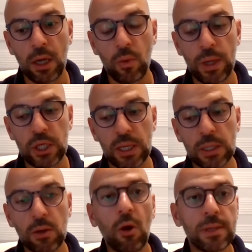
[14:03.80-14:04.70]
which is
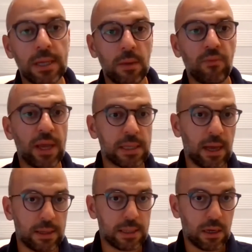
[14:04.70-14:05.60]
causing the breast
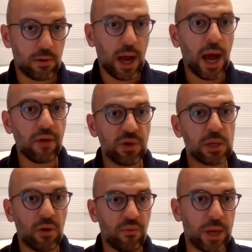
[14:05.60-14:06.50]
cancer, high
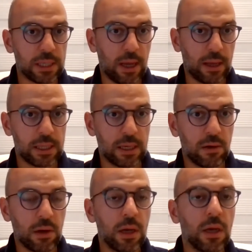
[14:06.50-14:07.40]
risk of breast
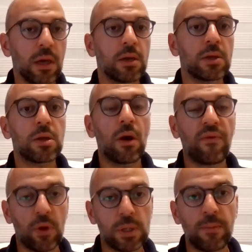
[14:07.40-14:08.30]
cancer. So,
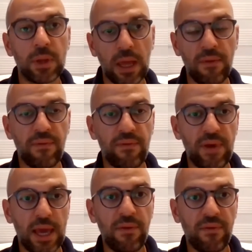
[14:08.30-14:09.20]
for example, if
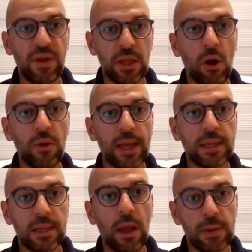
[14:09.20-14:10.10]
we know
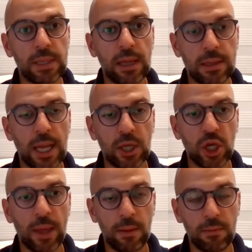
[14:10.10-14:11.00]
that there is such
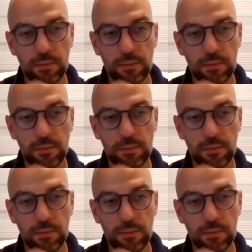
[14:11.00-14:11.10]
a